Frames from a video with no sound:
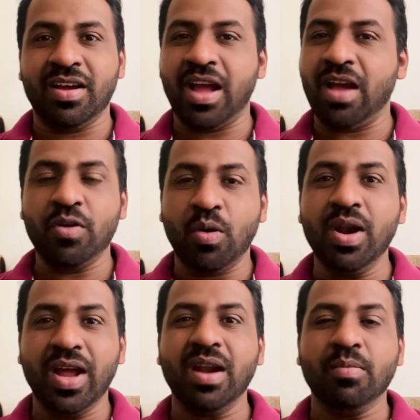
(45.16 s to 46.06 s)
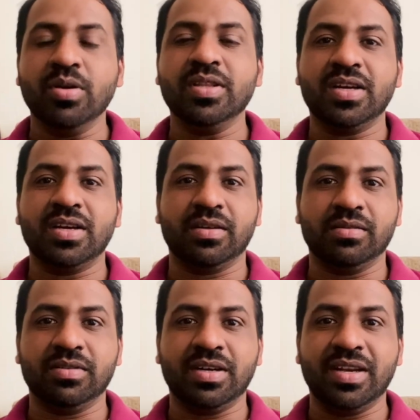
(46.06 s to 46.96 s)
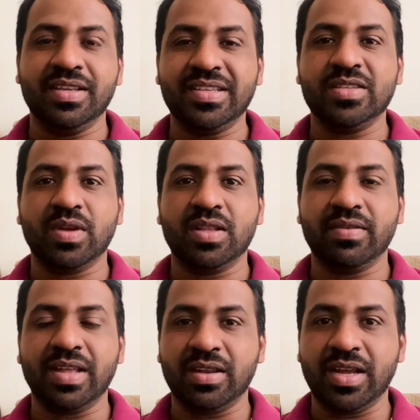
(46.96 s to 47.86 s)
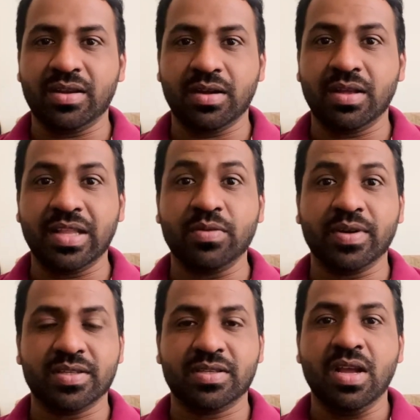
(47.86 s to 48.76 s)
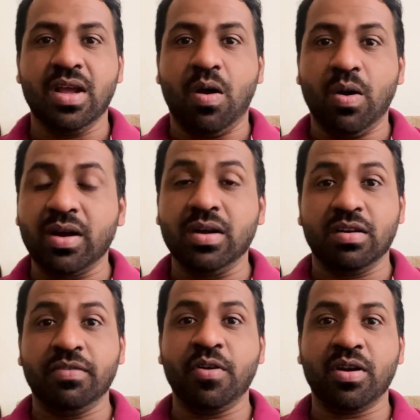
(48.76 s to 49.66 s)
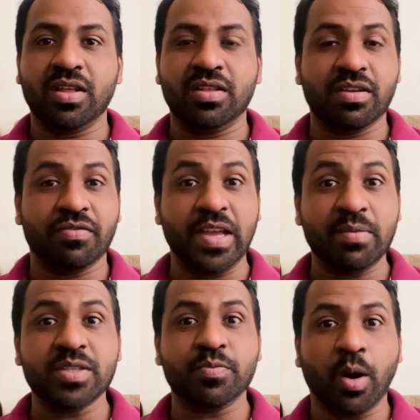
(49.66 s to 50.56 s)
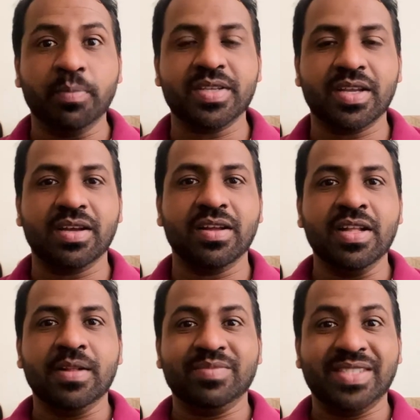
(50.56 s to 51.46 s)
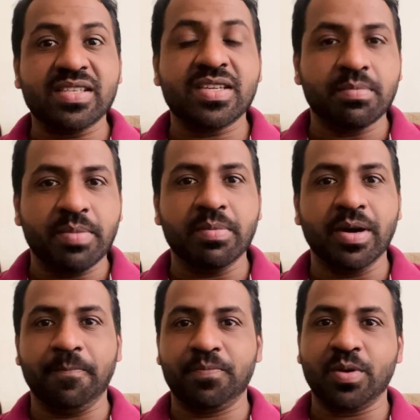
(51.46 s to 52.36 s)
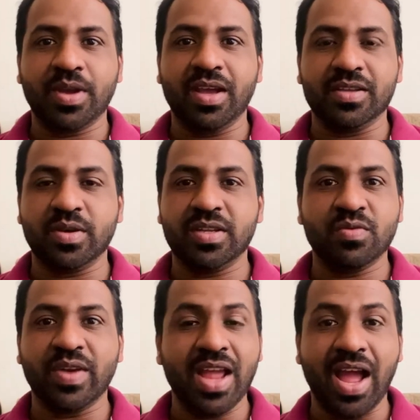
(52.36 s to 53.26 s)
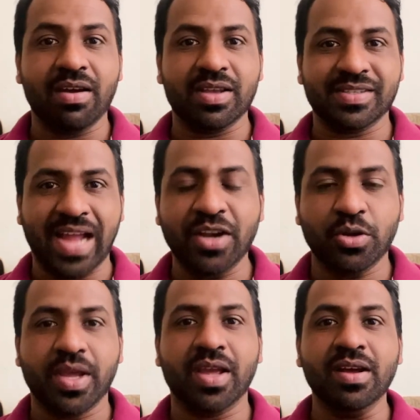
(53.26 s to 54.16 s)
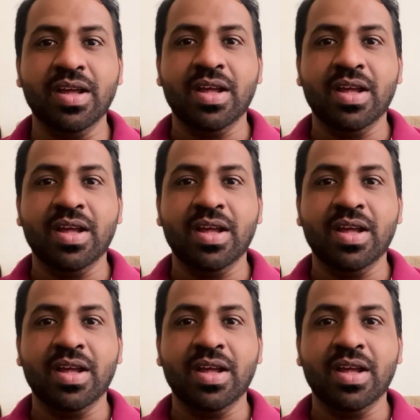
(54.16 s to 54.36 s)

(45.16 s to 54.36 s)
have you all heard about the disease that was occurred for the famous pop singer Justin Bieber? Okay, so it is very sad to hear,